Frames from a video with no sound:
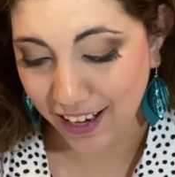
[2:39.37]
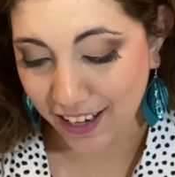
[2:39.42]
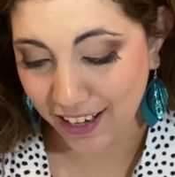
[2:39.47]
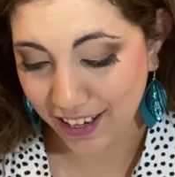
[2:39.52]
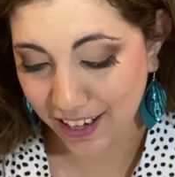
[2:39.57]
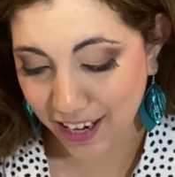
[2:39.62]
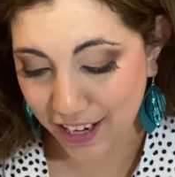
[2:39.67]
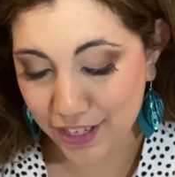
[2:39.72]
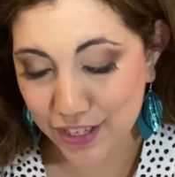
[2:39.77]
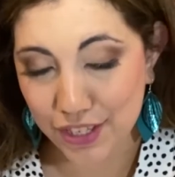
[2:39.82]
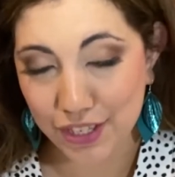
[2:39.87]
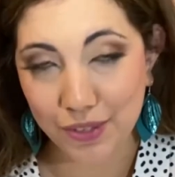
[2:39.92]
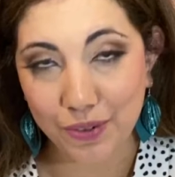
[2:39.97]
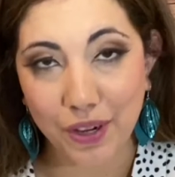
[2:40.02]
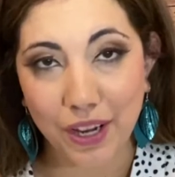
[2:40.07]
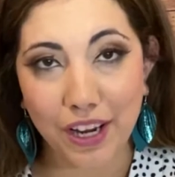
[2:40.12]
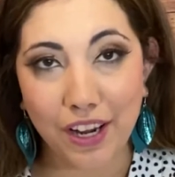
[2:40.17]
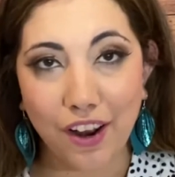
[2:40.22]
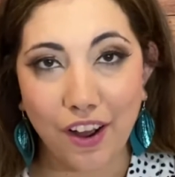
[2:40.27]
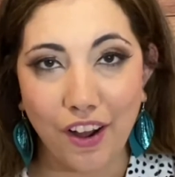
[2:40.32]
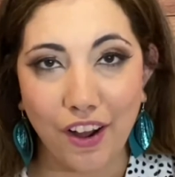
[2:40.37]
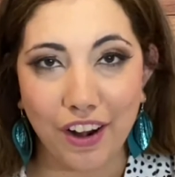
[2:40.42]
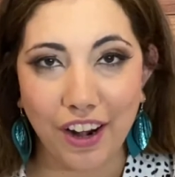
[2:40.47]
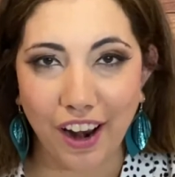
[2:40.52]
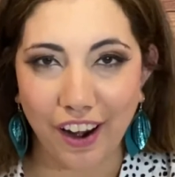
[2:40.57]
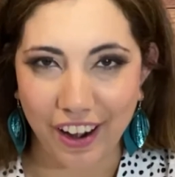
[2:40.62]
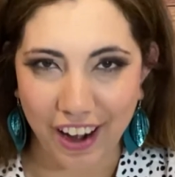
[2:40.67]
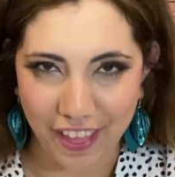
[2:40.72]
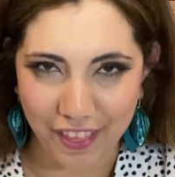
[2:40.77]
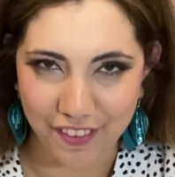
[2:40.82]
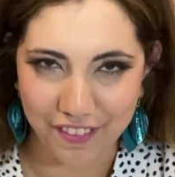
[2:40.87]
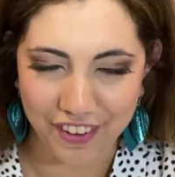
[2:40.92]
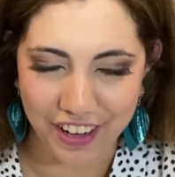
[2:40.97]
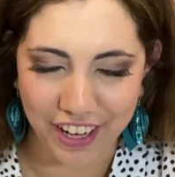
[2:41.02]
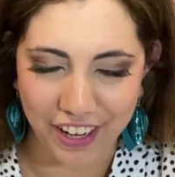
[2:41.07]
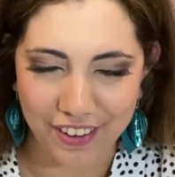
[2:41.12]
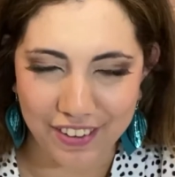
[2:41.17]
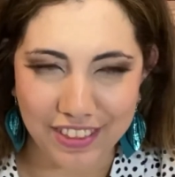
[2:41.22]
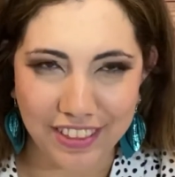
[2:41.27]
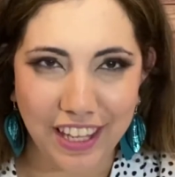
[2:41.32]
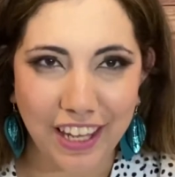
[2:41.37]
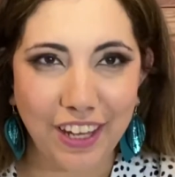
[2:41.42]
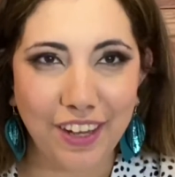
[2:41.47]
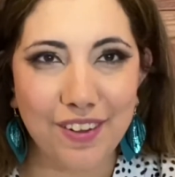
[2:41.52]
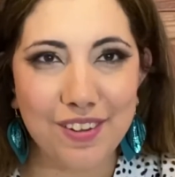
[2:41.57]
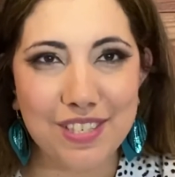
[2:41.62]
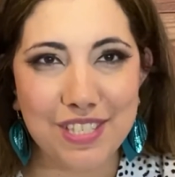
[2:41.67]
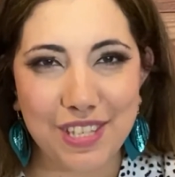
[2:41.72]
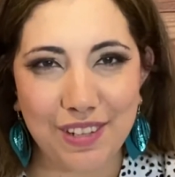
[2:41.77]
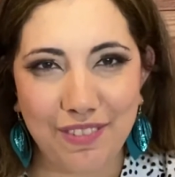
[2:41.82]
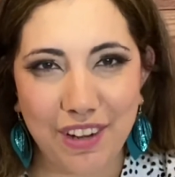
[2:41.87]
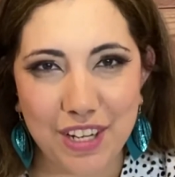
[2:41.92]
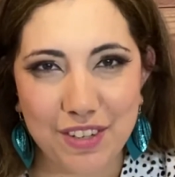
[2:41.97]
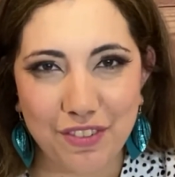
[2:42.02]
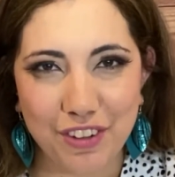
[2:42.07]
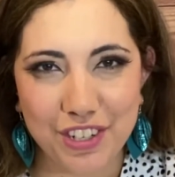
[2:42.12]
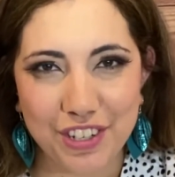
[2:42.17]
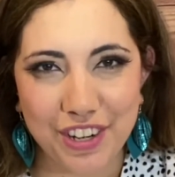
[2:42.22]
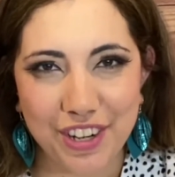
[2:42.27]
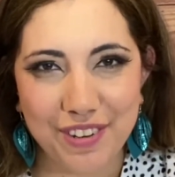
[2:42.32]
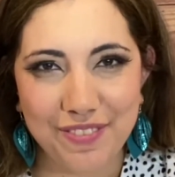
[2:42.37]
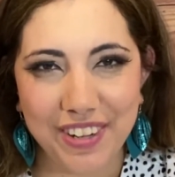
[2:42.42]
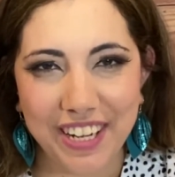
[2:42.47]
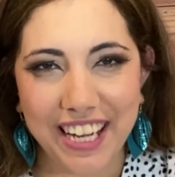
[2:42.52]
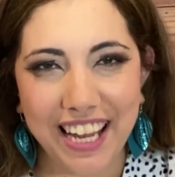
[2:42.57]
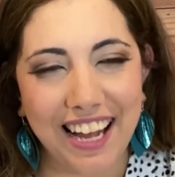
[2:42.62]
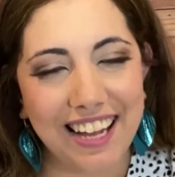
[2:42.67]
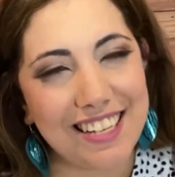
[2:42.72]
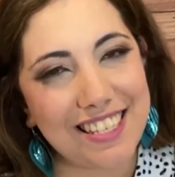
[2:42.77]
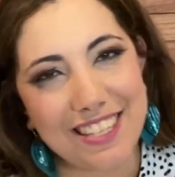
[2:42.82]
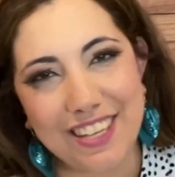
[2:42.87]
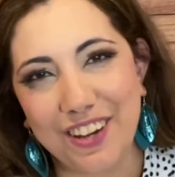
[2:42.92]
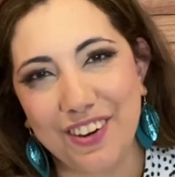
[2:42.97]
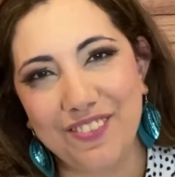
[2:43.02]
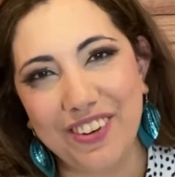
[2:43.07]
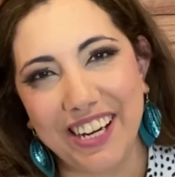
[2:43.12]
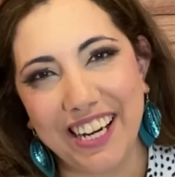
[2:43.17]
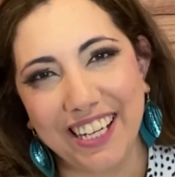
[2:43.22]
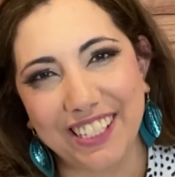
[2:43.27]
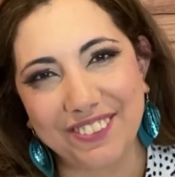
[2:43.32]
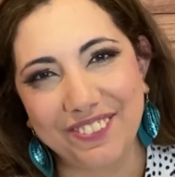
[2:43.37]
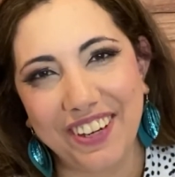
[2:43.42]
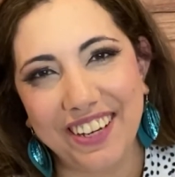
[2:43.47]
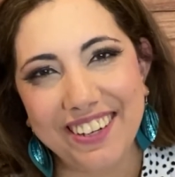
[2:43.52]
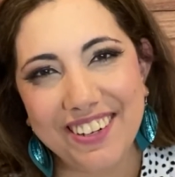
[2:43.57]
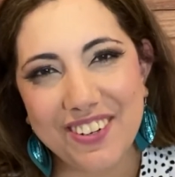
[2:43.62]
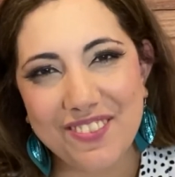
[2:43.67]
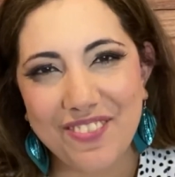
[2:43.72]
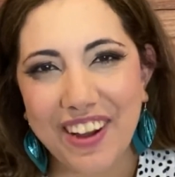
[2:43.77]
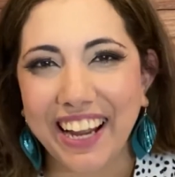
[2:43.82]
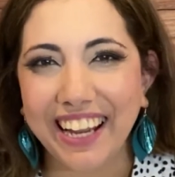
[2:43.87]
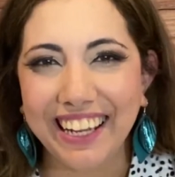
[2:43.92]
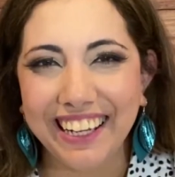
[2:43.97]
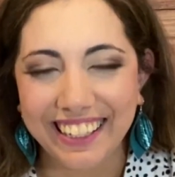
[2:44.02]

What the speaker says: Let's do it on another video. Thank you so much for joining me. I'll see you on my next one. Bye.